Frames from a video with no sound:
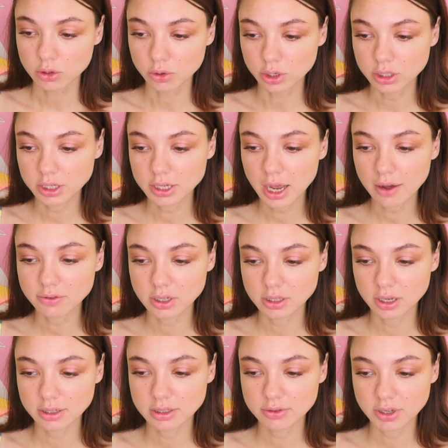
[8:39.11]
Well, okay,
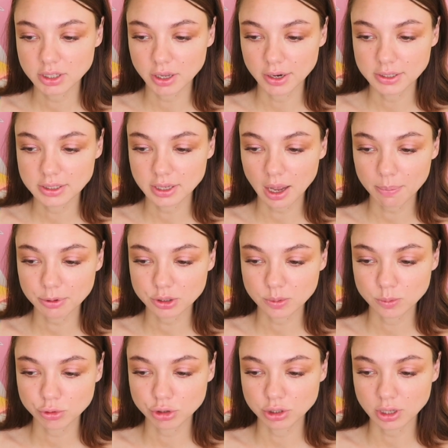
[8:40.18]
it's helpful
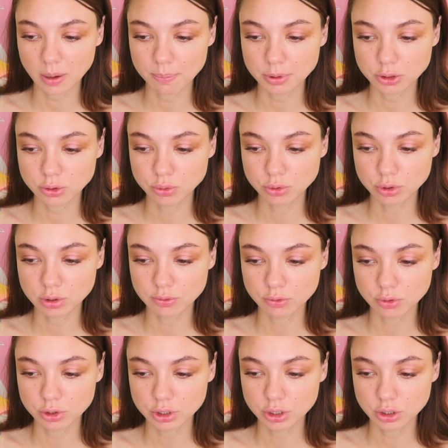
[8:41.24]
for her face color
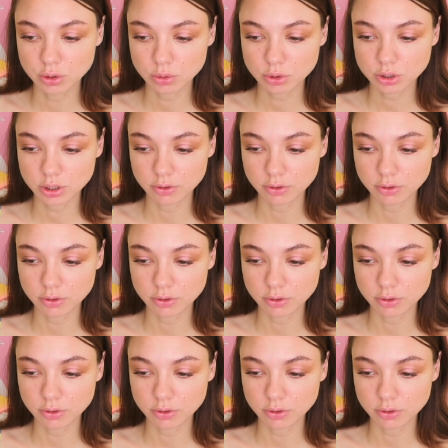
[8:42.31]
because there are